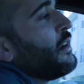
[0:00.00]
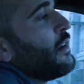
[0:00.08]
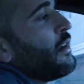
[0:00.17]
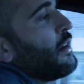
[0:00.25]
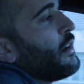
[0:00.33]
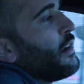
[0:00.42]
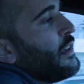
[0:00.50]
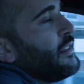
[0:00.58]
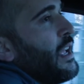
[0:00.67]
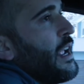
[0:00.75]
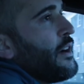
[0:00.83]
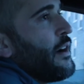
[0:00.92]
a
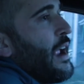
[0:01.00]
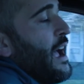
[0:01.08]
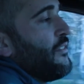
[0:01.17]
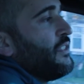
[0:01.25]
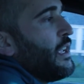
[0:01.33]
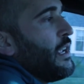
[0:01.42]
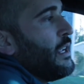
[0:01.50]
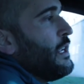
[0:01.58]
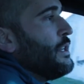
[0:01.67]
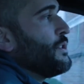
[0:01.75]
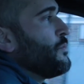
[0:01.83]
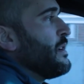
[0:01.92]
day or a half day
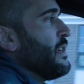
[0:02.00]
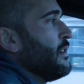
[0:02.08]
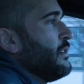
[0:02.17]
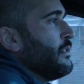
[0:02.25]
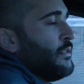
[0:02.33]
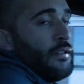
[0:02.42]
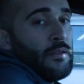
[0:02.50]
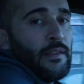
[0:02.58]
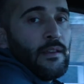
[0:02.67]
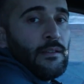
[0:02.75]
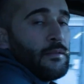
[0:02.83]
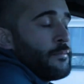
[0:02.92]
each week doing
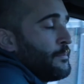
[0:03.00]
this.